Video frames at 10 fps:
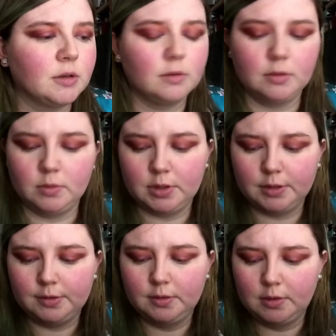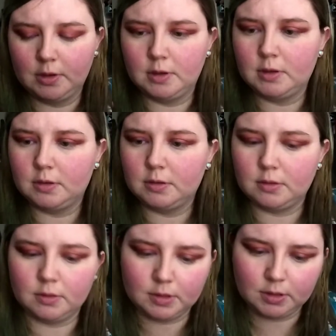I don't know what it is.
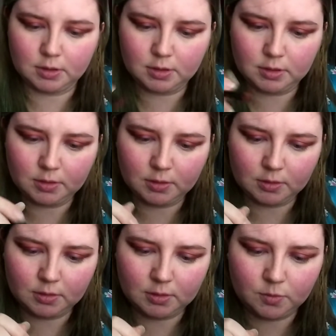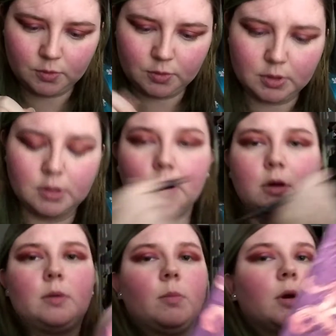I'm gonna take a little more of the
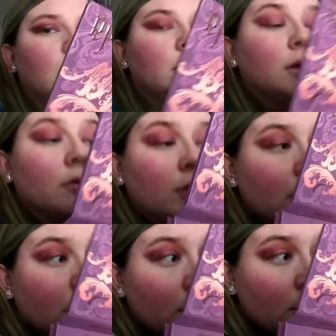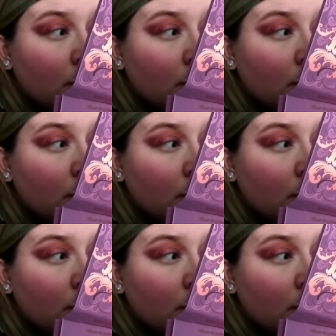dark burgundy over here.